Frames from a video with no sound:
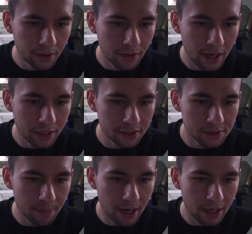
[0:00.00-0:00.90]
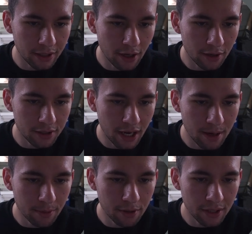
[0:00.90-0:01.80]
That is by cutter
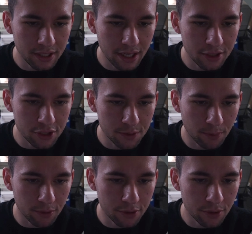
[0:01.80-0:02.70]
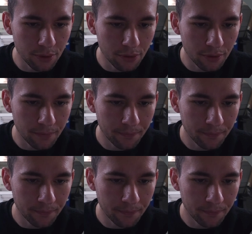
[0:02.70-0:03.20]
diameter. That's inches per tooth.